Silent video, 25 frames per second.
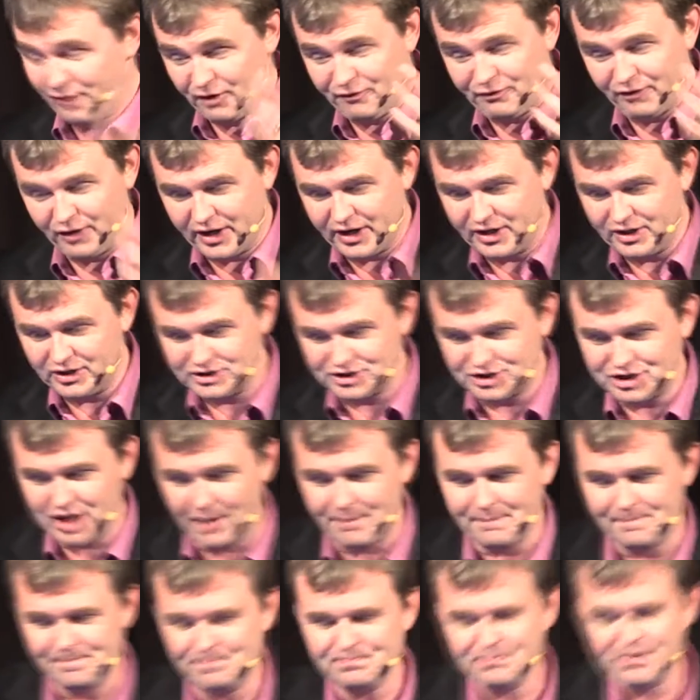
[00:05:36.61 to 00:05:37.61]
very good
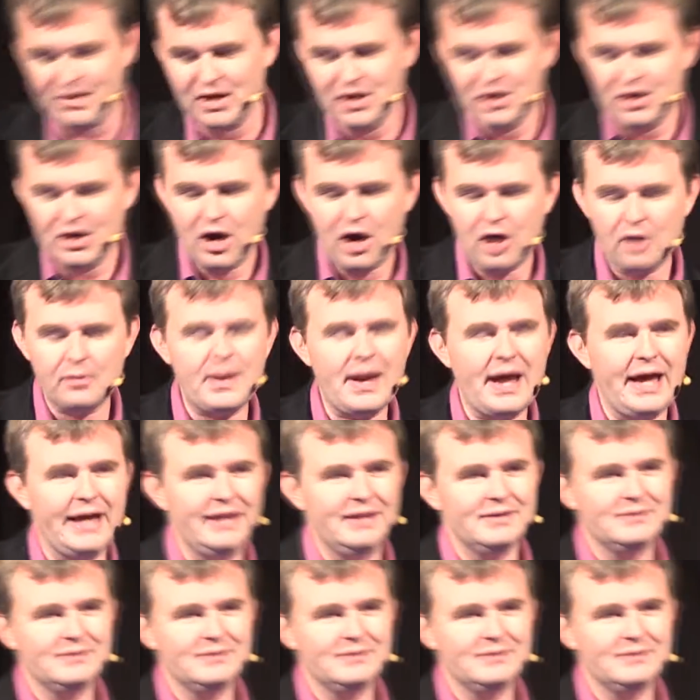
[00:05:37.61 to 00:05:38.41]
job. All right.